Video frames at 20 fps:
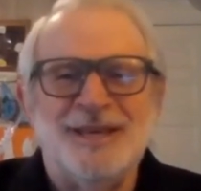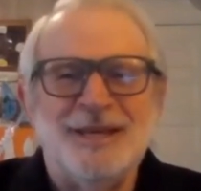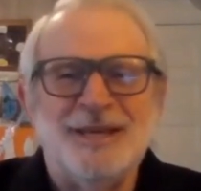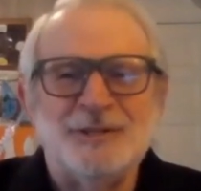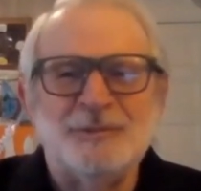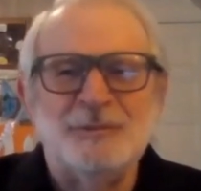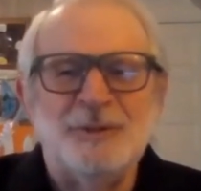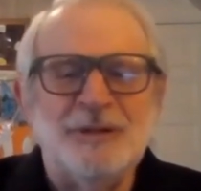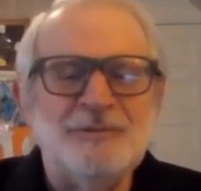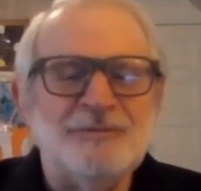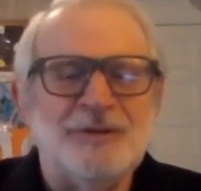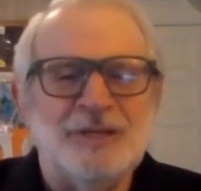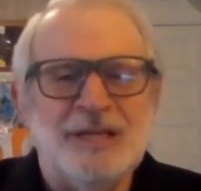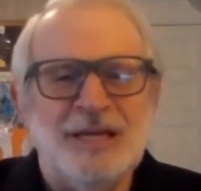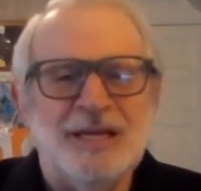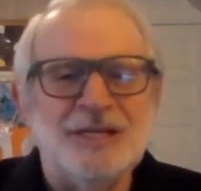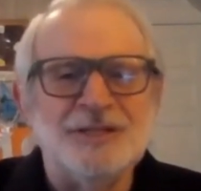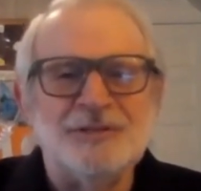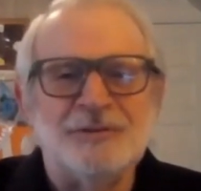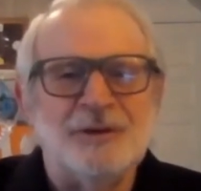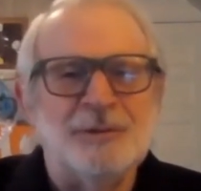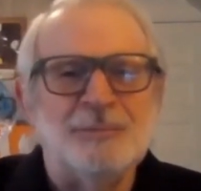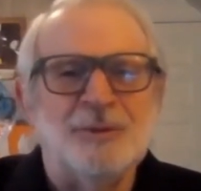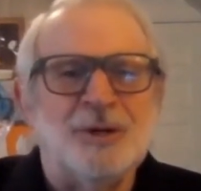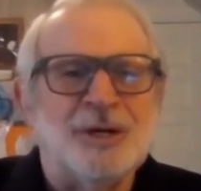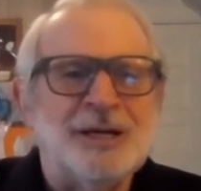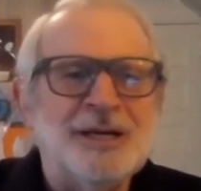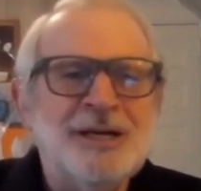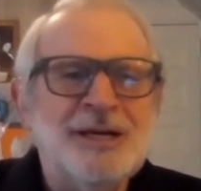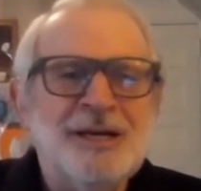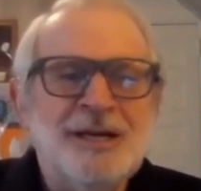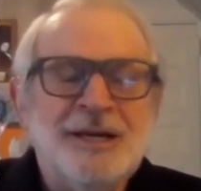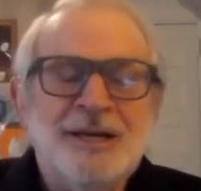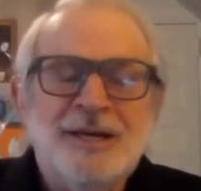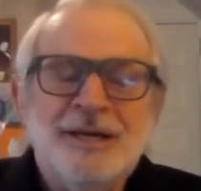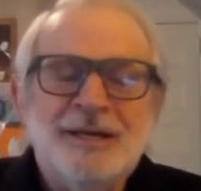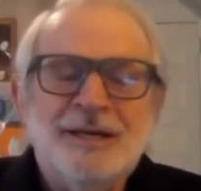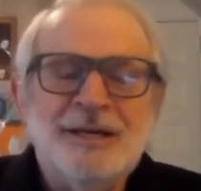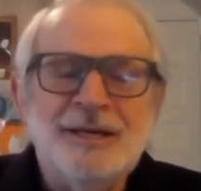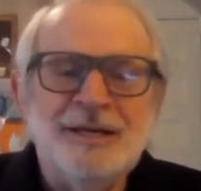It's one for the history book.
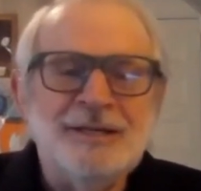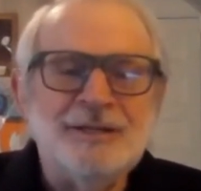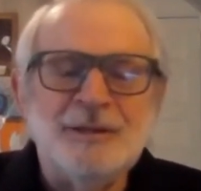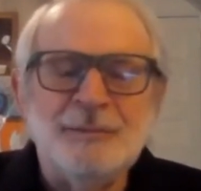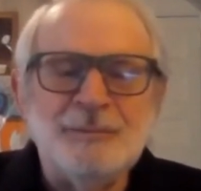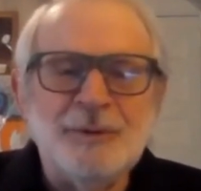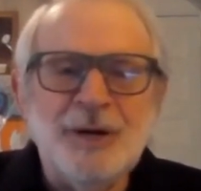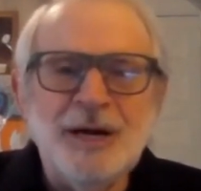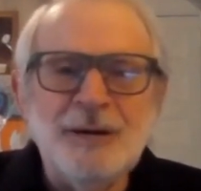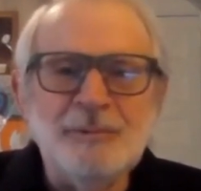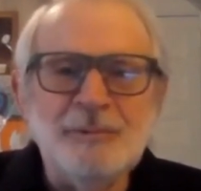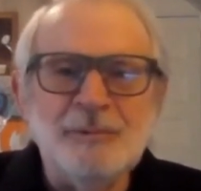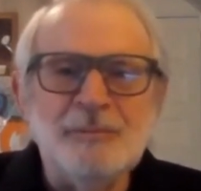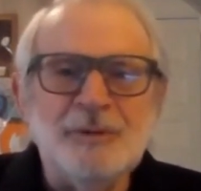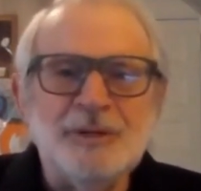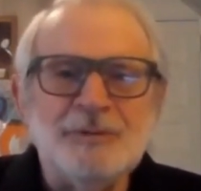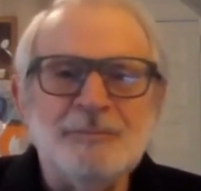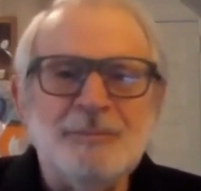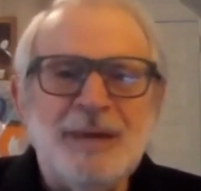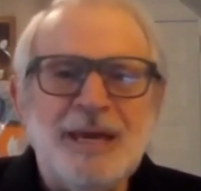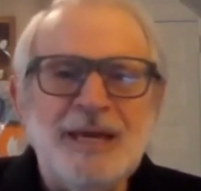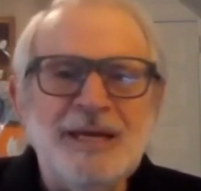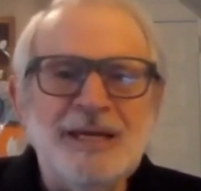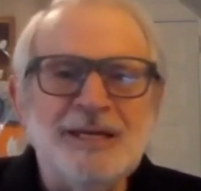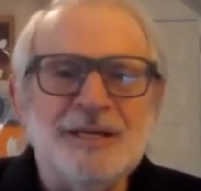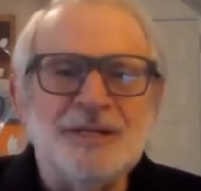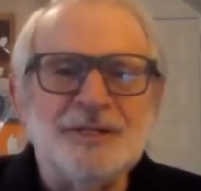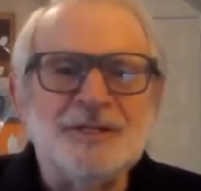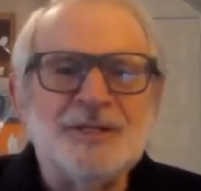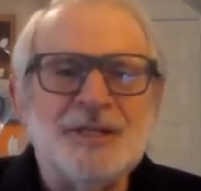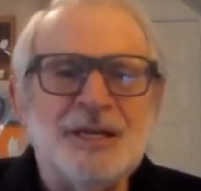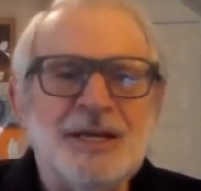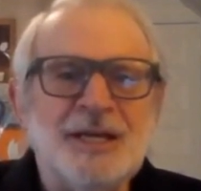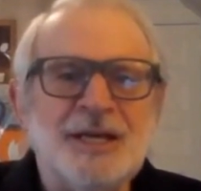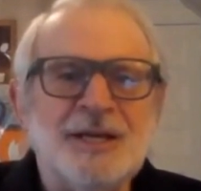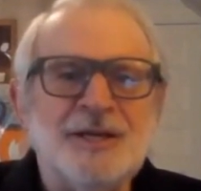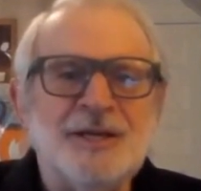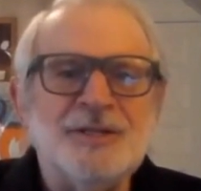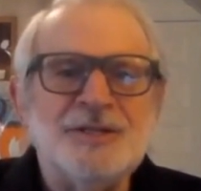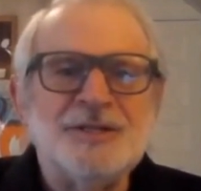The problem with manias
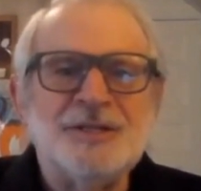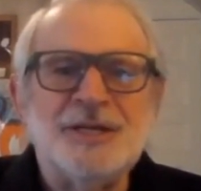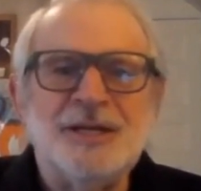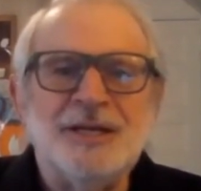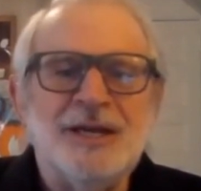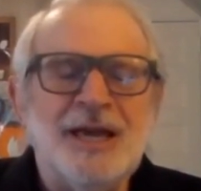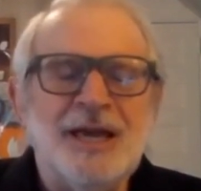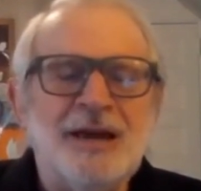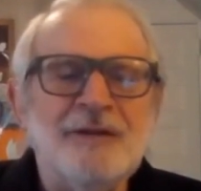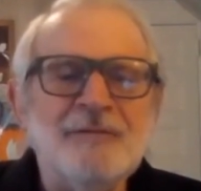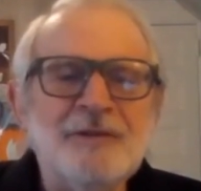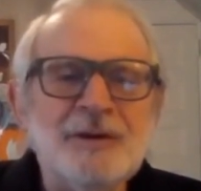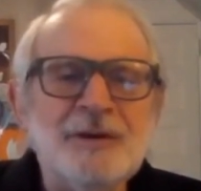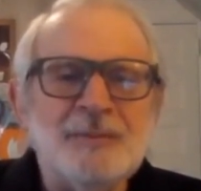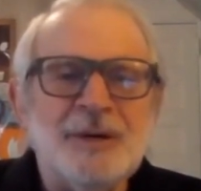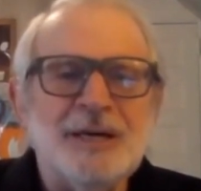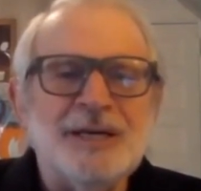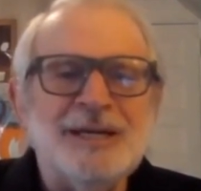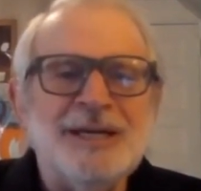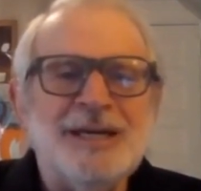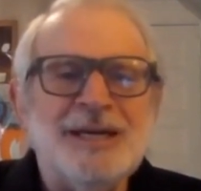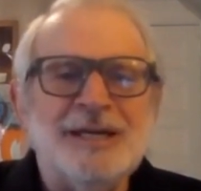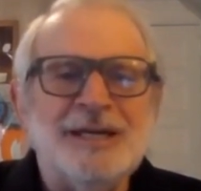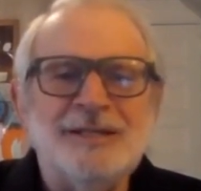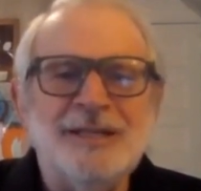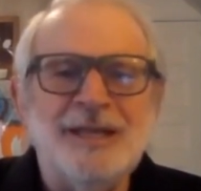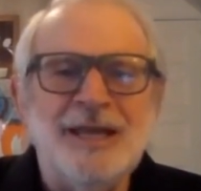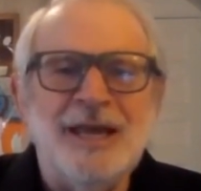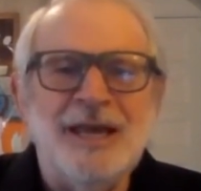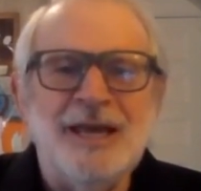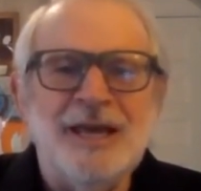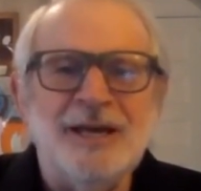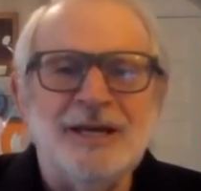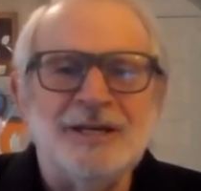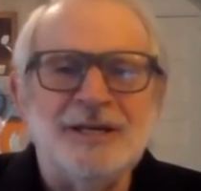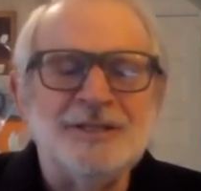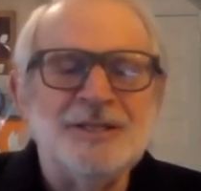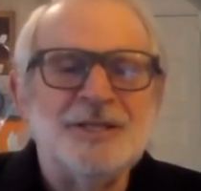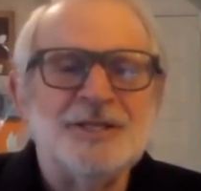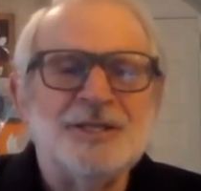is everybody at the
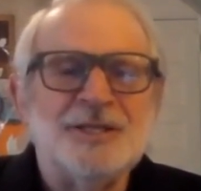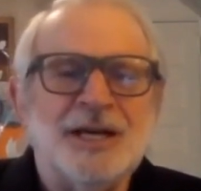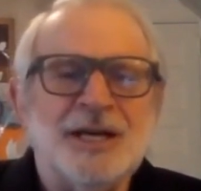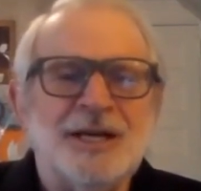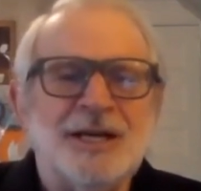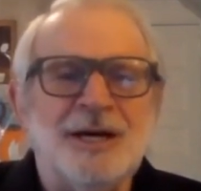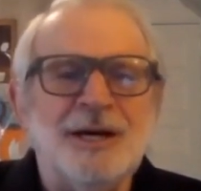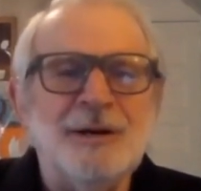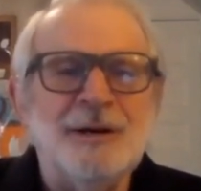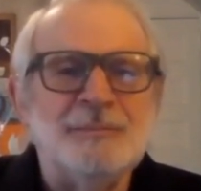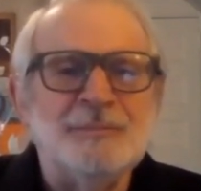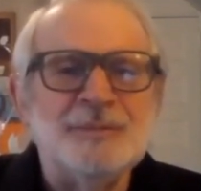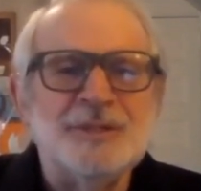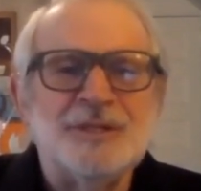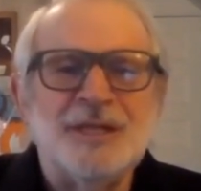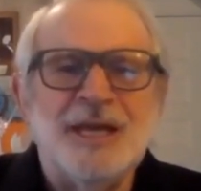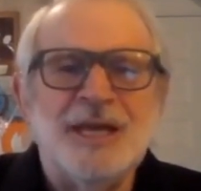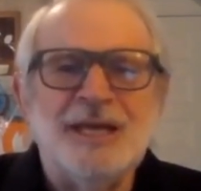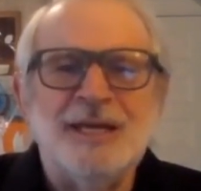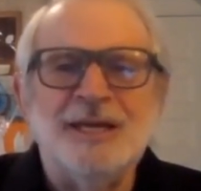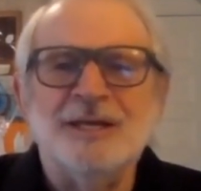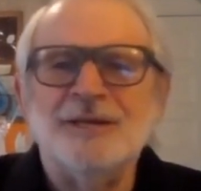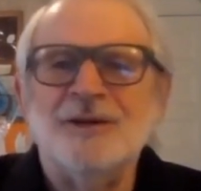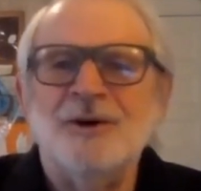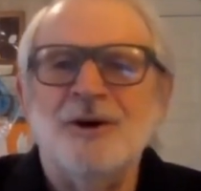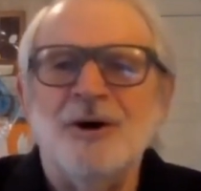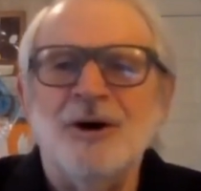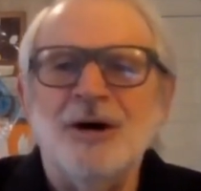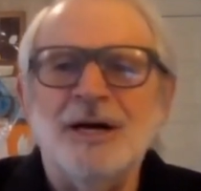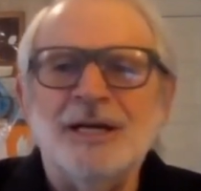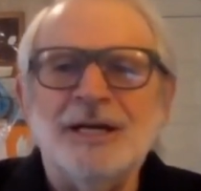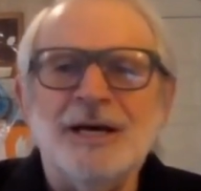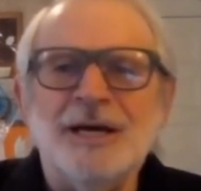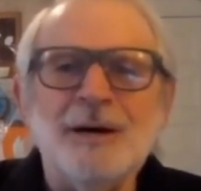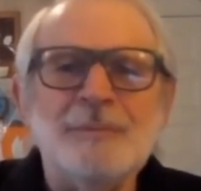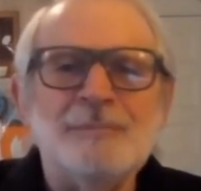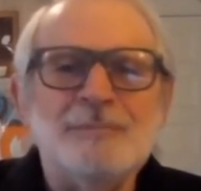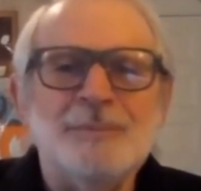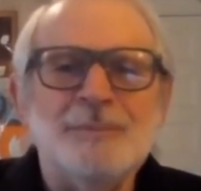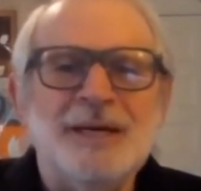end succumbs. They get caught
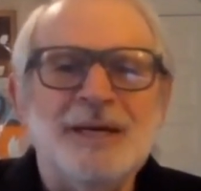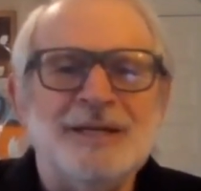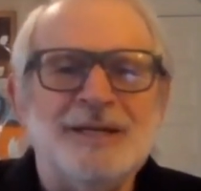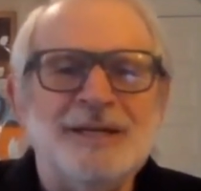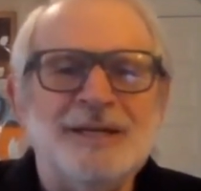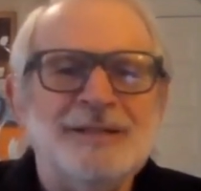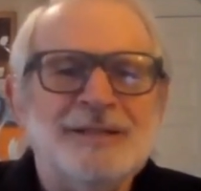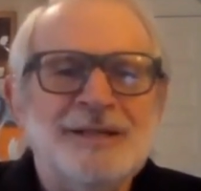up in it.